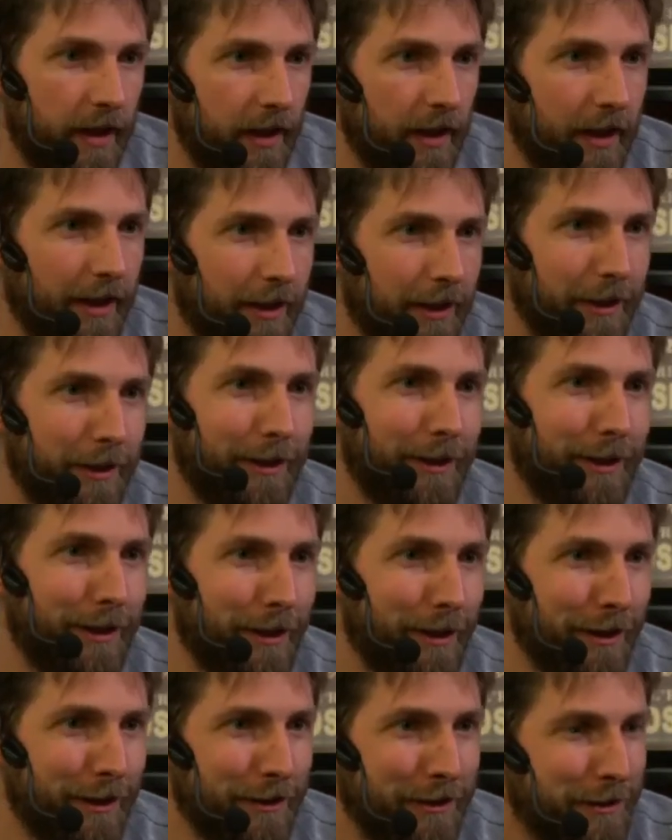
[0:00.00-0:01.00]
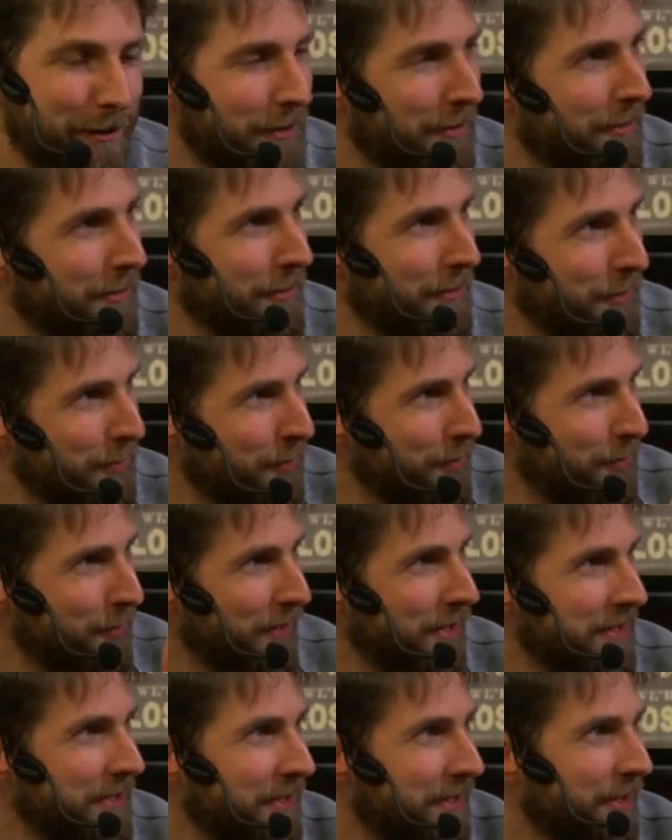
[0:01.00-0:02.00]
like geared
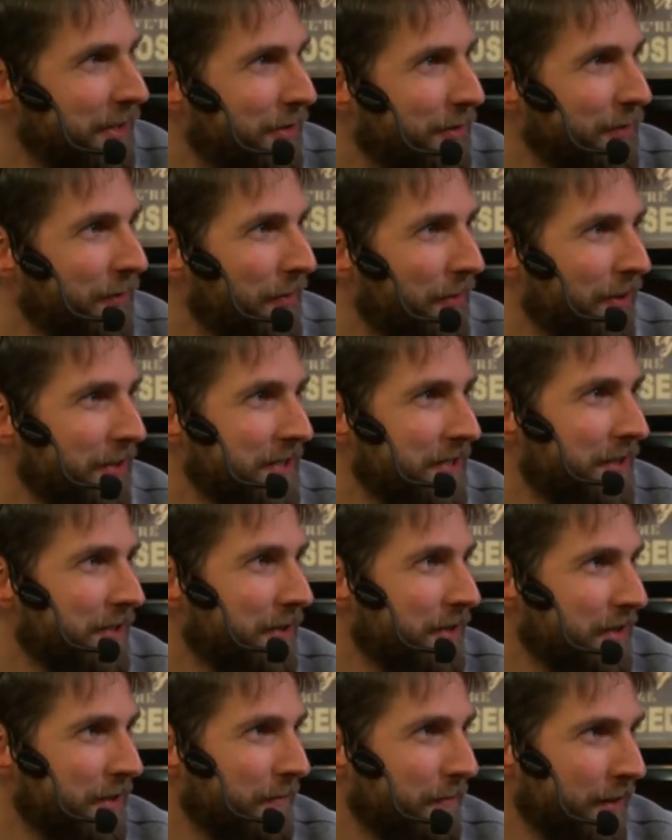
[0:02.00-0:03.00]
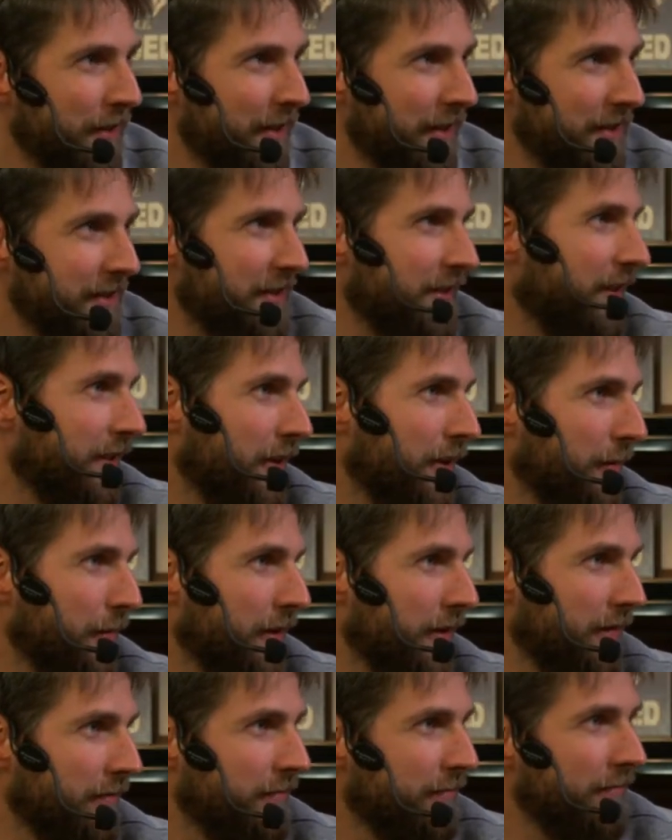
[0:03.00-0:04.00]
220, 230 or something, it's still going to
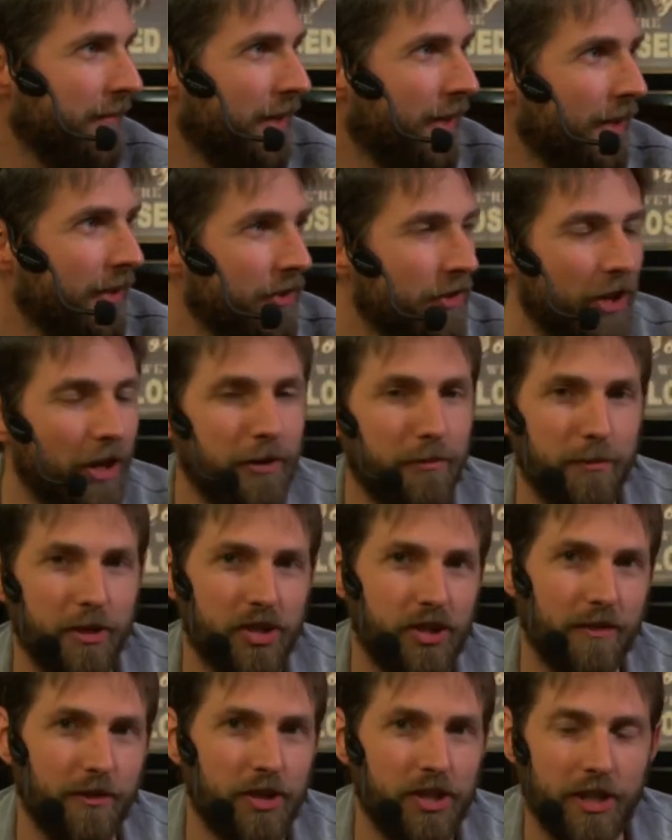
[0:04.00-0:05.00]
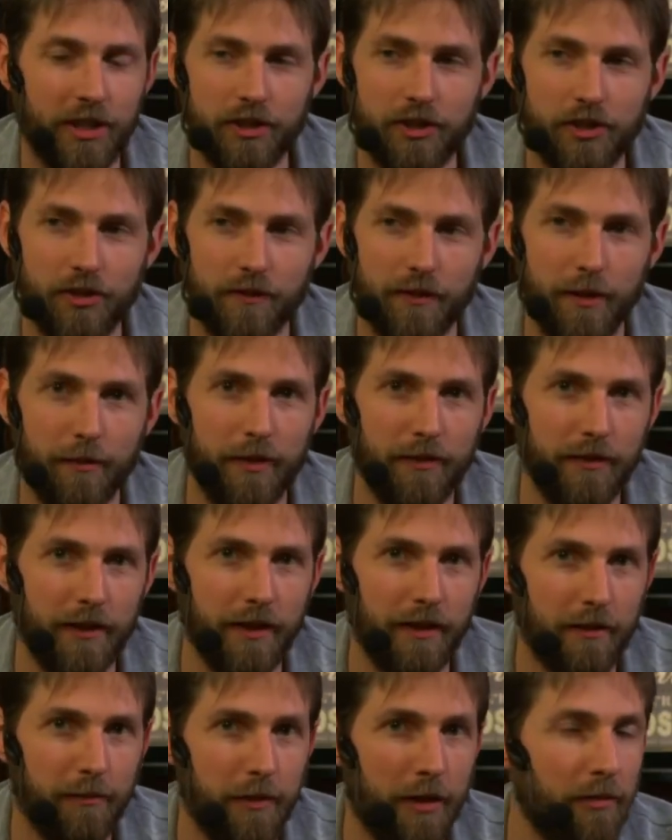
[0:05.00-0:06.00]
be not much of a challenge to them, I
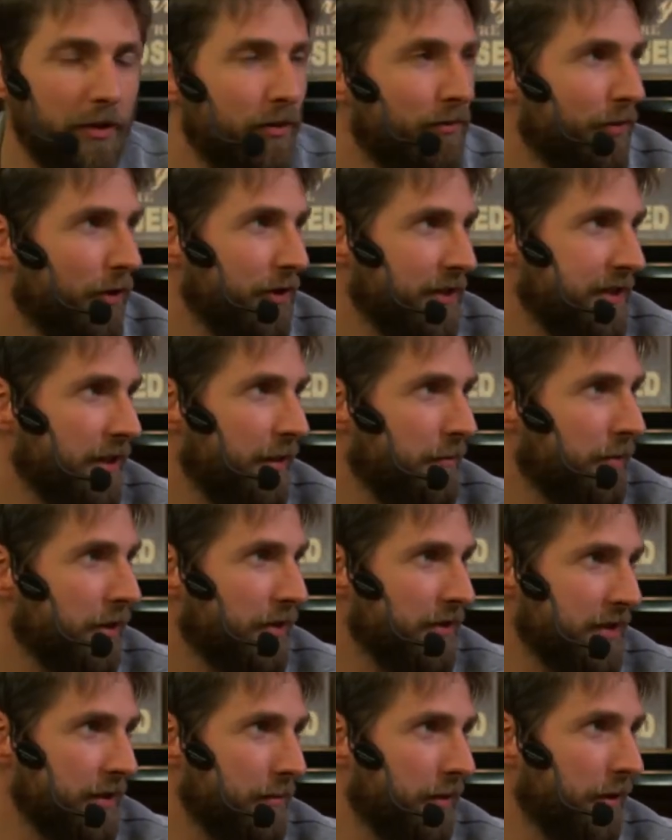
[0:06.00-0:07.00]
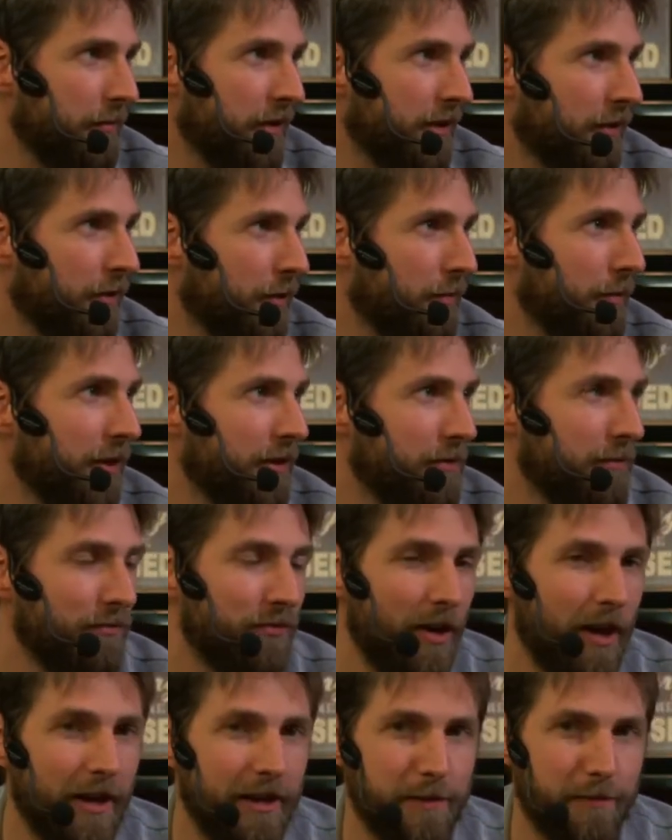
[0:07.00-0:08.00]
think. Maybe the first time because they might be caught by
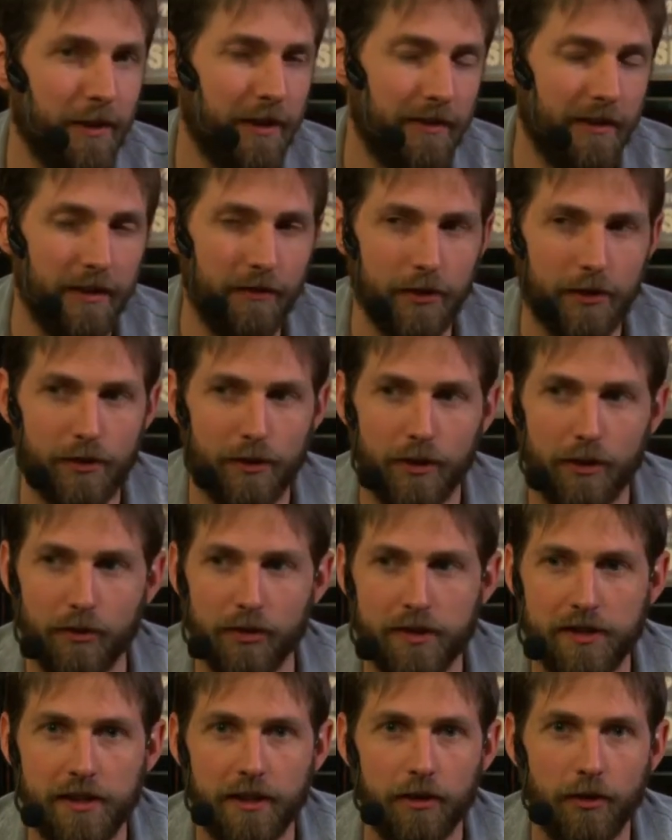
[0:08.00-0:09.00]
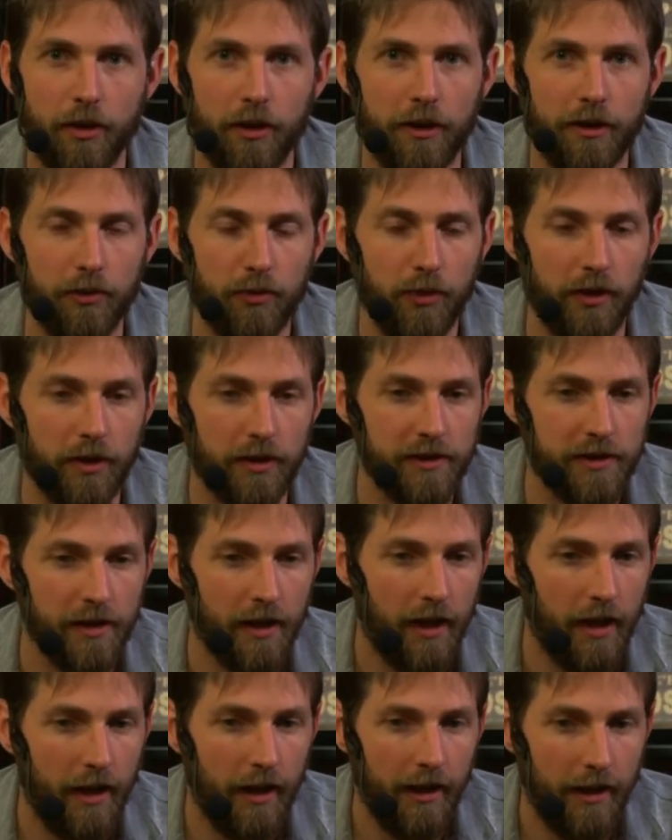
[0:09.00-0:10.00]
surprise, but eventually once they know how it works
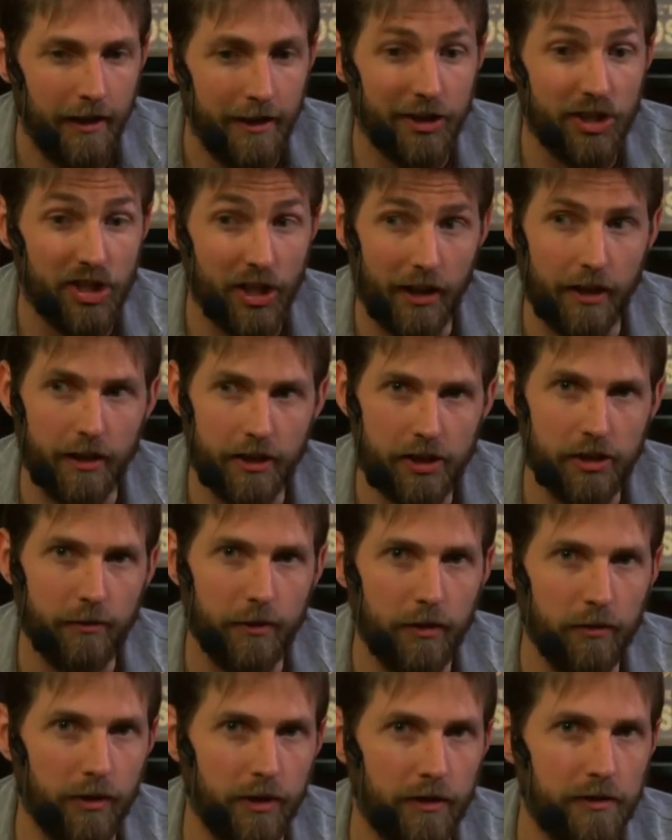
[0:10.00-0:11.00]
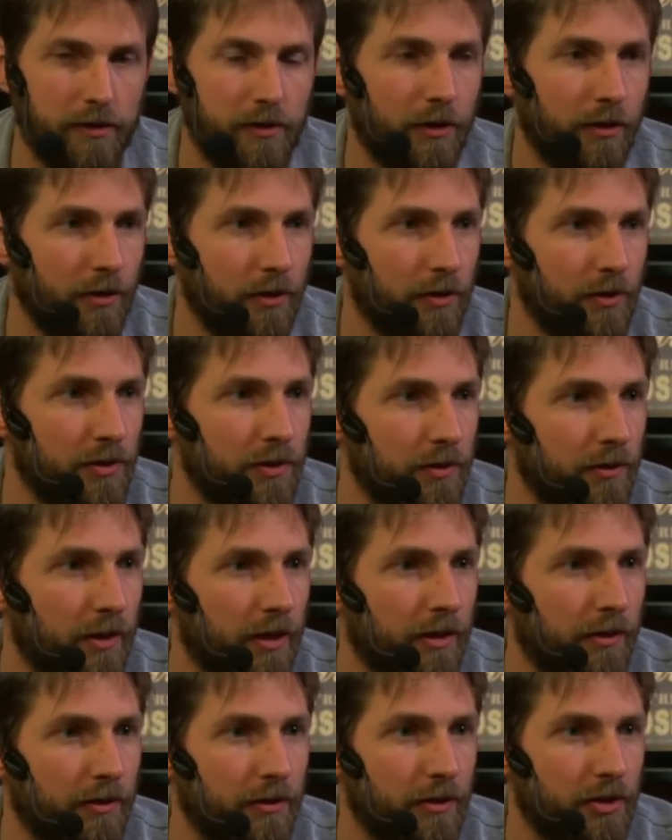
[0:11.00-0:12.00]
in challenge, I mean, once you're used to
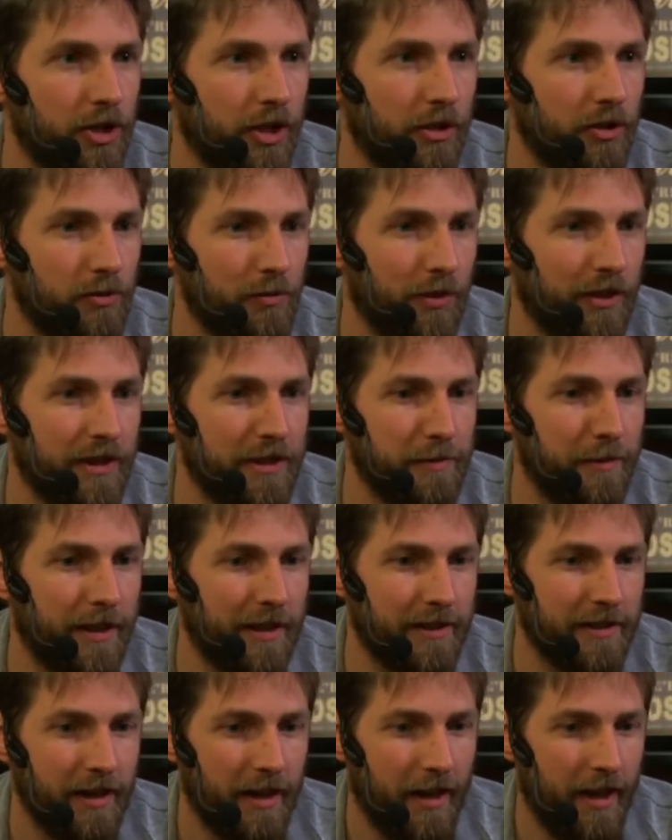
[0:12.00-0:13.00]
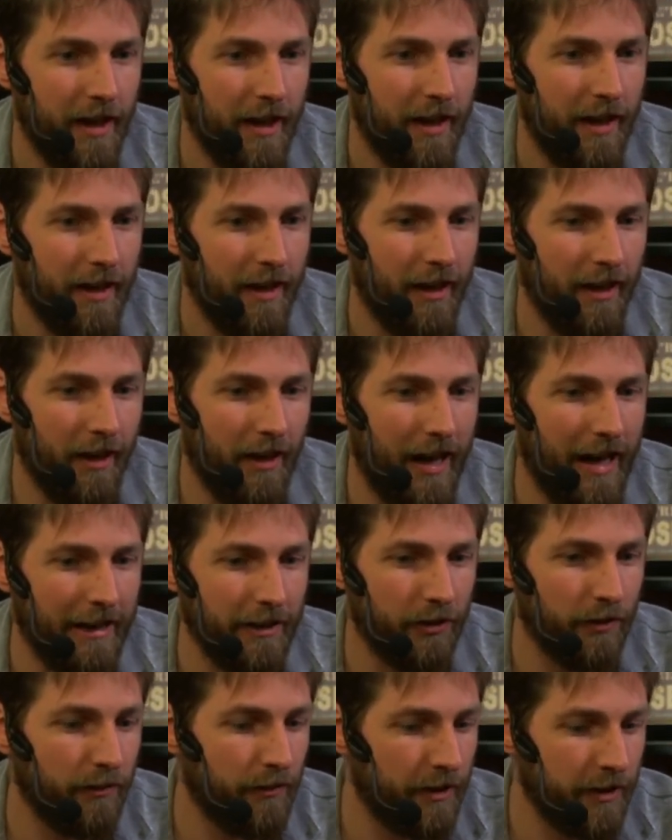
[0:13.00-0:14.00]
the challenge mode aspect, I
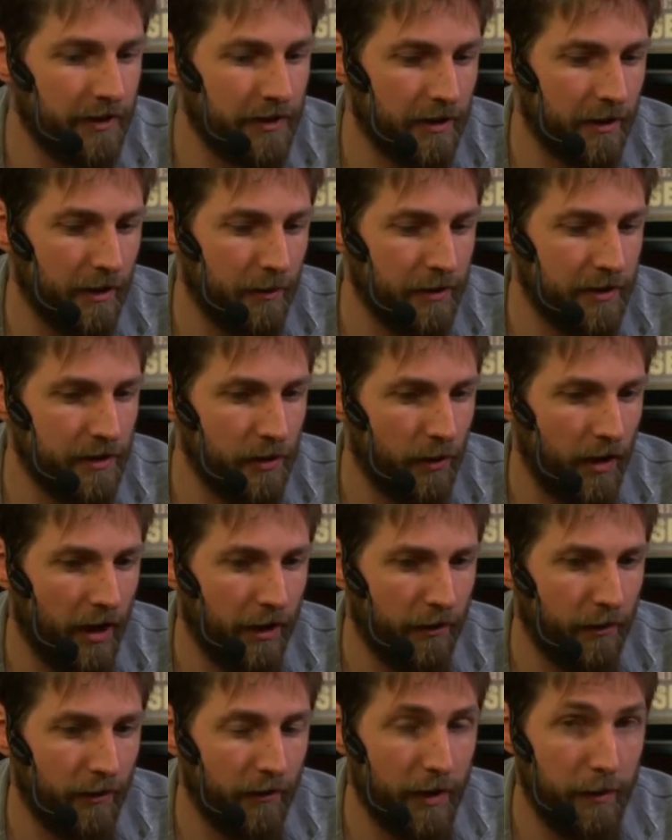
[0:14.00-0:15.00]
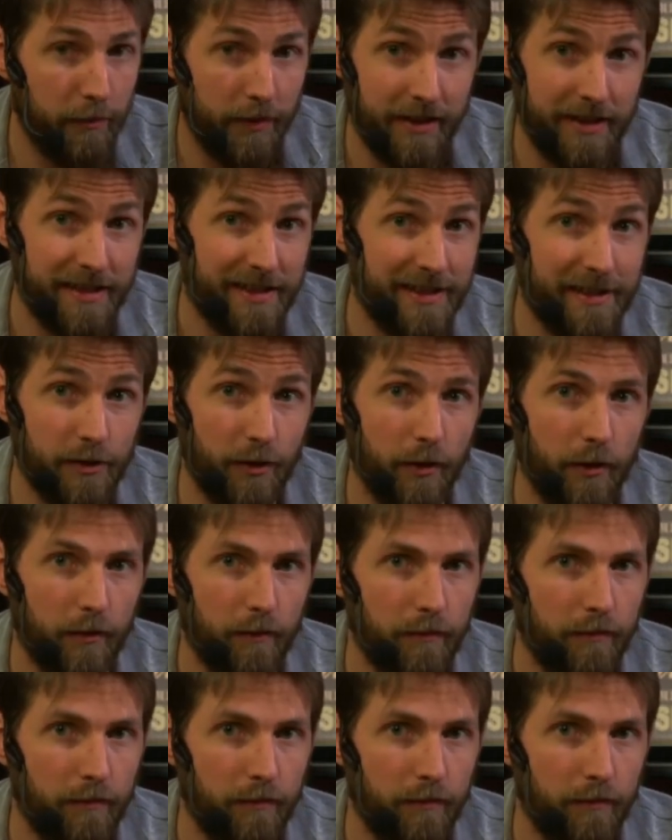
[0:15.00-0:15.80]
don't think it's going to be so hard for them. But this is all